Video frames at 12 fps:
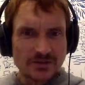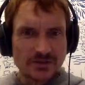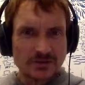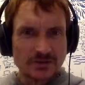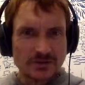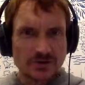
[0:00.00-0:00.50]

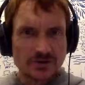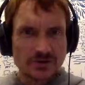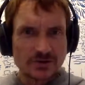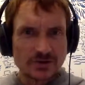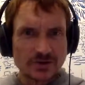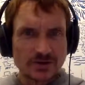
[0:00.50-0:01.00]
produced by
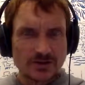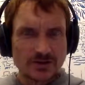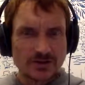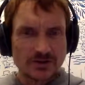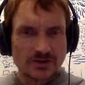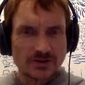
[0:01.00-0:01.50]
a German
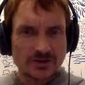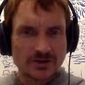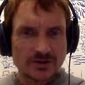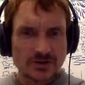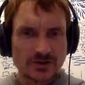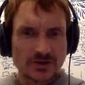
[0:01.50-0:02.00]
pharmaceutical
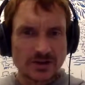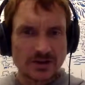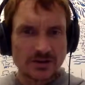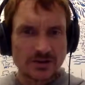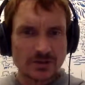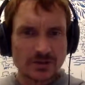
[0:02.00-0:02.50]
company.